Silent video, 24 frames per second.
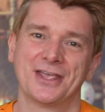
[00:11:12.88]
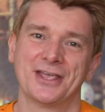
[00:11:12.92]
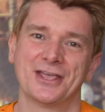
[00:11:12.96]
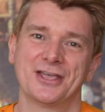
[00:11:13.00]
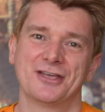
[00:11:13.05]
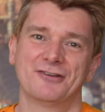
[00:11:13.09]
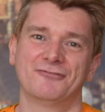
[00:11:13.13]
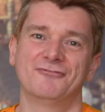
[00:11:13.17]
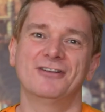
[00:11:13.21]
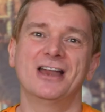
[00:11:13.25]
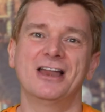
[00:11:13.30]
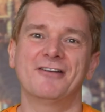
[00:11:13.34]

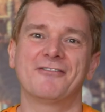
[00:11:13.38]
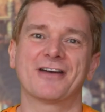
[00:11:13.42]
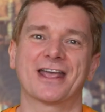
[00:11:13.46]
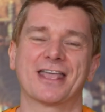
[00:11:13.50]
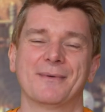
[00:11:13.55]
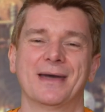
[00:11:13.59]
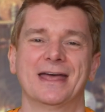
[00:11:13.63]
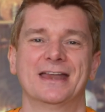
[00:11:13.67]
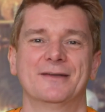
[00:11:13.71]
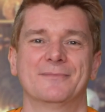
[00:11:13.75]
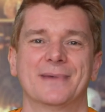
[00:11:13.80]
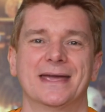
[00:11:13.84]
Really
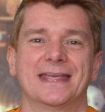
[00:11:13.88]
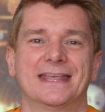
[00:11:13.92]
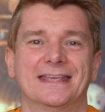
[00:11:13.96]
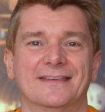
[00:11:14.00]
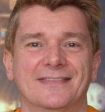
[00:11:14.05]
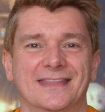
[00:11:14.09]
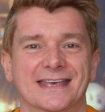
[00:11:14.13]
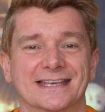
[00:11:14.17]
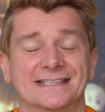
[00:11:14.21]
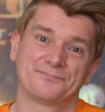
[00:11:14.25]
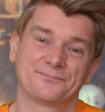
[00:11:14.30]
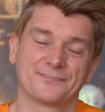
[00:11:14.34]
recommend making
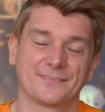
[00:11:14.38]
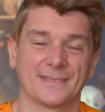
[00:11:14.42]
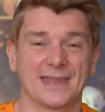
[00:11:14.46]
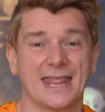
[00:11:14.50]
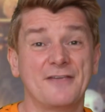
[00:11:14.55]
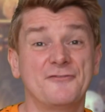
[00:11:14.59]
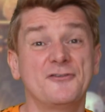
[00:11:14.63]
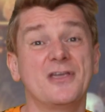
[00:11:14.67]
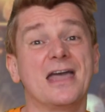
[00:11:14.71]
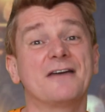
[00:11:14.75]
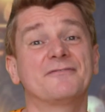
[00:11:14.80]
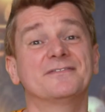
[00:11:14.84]
this. If
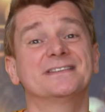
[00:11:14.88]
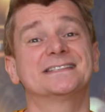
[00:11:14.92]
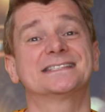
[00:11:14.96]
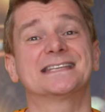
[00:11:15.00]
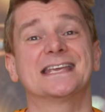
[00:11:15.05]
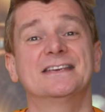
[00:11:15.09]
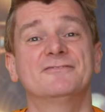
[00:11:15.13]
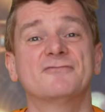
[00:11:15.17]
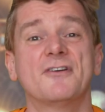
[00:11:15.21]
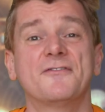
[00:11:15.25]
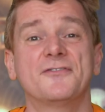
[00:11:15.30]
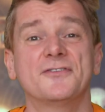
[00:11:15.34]
you haven't seen
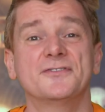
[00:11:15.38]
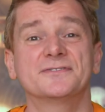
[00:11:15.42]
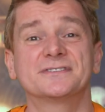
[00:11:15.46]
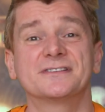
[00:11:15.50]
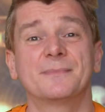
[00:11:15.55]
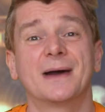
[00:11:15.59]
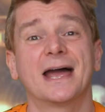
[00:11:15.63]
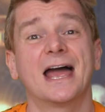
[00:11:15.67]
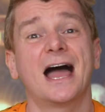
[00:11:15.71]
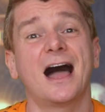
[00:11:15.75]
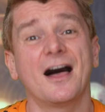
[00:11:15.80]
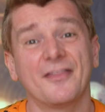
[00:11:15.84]
reviews of
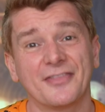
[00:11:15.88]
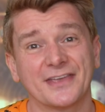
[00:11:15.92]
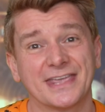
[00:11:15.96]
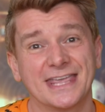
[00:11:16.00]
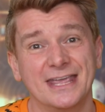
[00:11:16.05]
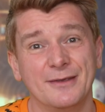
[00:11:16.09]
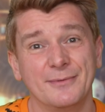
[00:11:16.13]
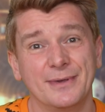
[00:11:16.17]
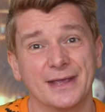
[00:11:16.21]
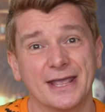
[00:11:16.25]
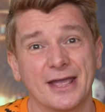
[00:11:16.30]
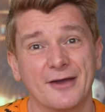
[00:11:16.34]
my other
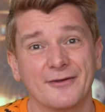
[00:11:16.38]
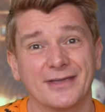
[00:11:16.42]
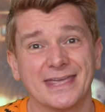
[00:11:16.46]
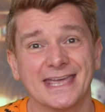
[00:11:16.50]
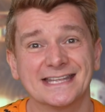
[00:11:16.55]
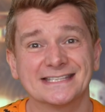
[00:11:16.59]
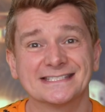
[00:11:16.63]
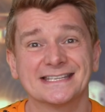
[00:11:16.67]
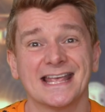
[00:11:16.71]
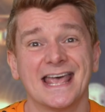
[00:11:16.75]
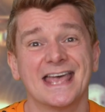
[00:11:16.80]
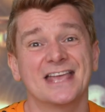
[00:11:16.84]
KiwiCo
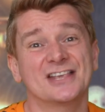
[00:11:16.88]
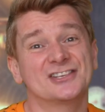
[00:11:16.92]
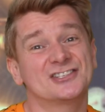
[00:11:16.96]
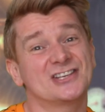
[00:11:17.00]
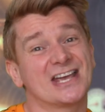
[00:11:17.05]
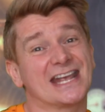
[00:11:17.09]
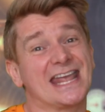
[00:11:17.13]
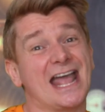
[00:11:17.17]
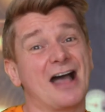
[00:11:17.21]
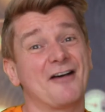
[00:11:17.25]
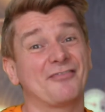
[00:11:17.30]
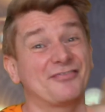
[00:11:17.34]
kits, check
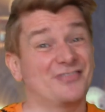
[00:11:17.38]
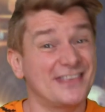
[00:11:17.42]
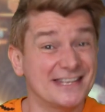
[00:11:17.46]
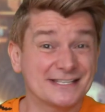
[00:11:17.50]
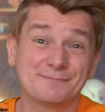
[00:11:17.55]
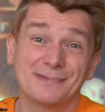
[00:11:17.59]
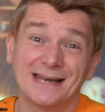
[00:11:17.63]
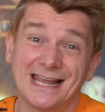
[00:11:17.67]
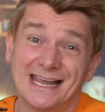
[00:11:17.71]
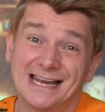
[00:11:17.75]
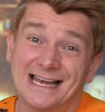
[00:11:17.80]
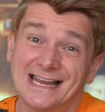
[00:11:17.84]
out this
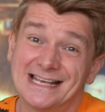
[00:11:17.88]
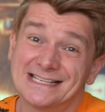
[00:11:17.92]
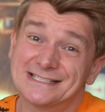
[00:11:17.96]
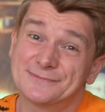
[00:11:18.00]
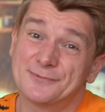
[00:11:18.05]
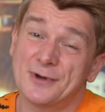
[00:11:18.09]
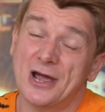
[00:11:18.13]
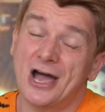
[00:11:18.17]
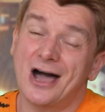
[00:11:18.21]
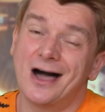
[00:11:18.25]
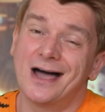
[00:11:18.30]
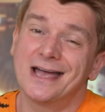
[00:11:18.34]
playlist
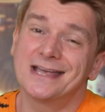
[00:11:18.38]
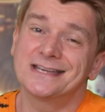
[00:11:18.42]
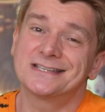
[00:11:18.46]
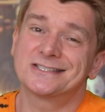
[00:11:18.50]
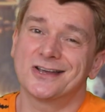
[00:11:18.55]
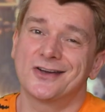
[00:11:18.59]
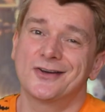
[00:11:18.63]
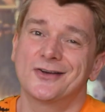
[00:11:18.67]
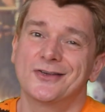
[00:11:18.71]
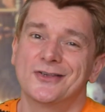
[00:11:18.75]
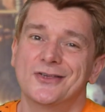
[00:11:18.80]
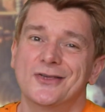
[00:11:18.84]
where I show
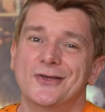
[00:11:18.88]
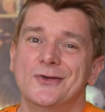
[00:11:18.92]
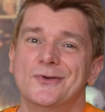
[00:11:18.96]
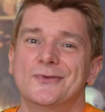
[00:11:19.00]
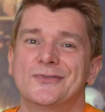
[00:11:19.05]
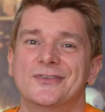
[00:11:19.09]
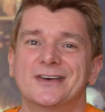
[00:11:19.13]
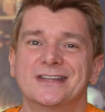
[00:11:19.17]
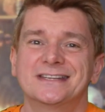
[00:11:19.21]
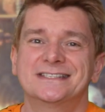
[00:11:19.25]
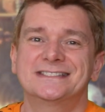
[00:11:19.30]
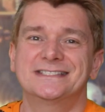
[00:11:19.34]
you
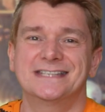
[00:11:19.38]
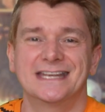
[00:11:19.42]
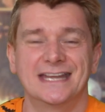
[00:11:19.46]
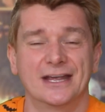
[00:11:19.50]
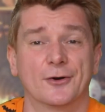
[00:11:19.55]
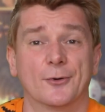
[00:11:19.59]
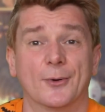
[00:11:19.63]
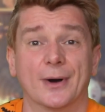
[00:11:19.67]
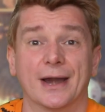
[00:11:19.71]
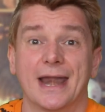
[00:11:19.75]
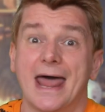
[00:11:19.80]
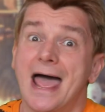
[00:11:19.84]
the
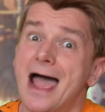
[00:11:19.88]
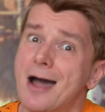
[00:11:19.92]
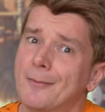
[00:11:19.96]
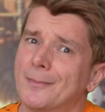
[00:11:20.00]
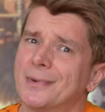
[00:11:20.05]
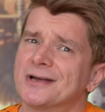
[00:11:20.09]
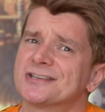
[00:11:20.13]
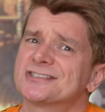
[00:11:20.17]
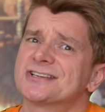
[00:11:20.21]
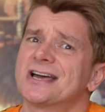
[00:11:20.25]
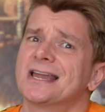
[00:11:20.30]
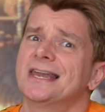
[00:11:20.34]
deal and how
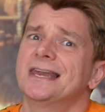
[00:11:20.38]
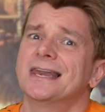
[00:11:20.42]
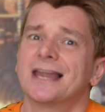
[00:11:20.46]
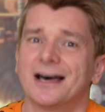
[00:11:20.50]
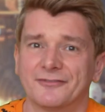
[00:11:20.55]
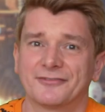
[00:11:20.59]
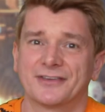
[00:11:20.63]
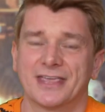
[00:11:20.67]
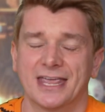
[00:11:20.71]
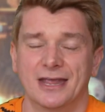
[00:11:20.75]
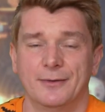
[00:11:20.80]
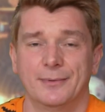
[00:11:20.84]
much I love
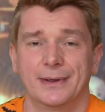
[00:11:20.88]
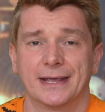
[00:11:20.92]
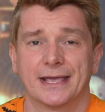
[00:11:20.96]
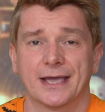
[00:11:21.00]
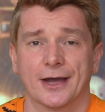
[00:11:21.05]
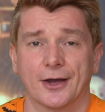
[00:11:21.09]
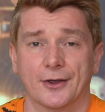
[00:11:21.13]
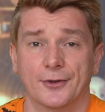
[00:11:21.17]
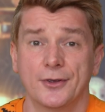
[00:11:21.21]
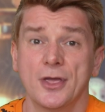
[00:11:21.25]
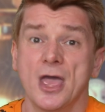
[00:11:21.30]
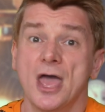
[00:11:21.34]

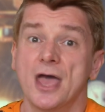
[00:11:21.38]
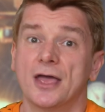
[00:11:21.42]
KiwiCo.